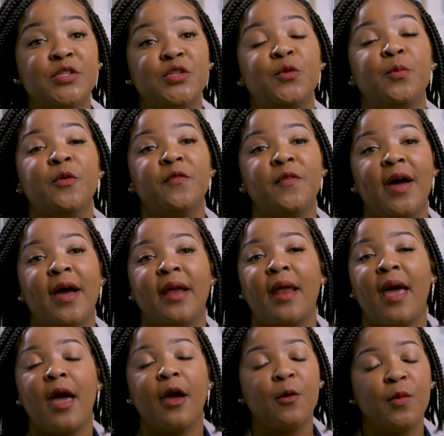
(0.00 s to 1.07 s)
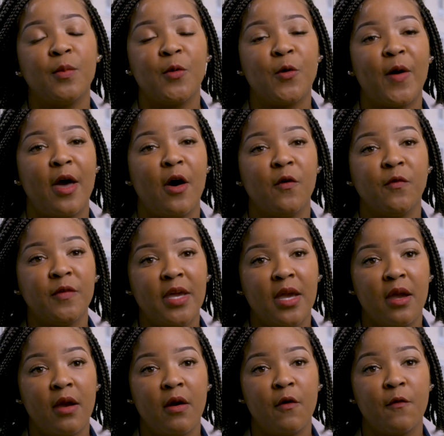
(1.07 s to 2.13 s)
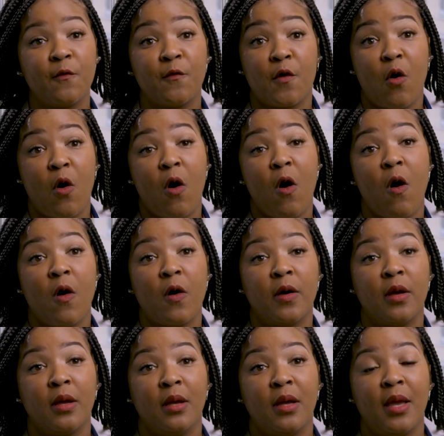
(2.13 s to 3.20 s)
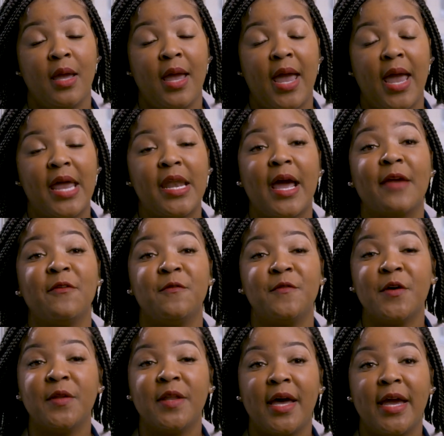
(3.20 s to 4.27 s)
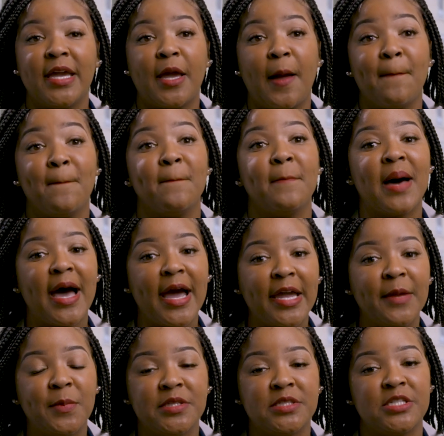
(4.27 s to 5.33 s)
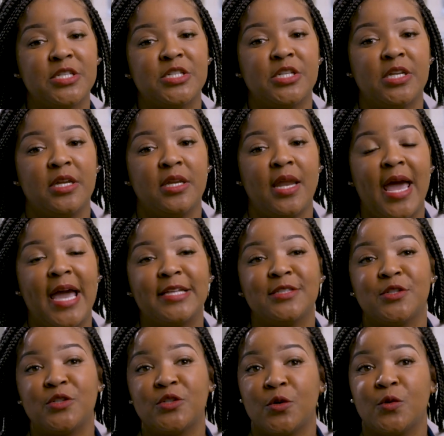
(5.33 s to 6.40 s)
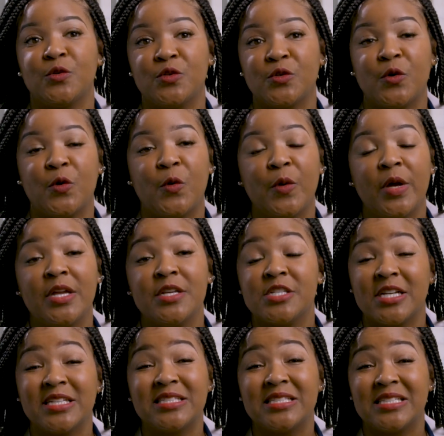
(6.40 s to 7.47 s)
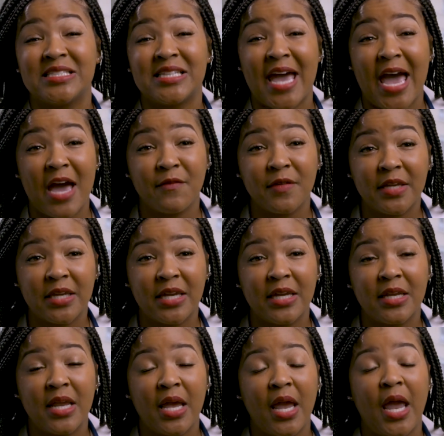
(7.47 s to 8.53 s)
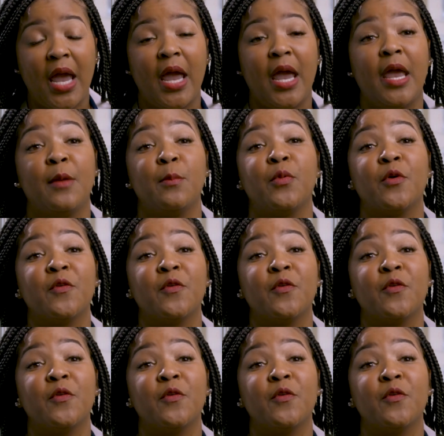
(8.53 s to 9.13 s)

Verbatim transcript: to provide equitable health care for all. And I feel like my position as a social justice advocate and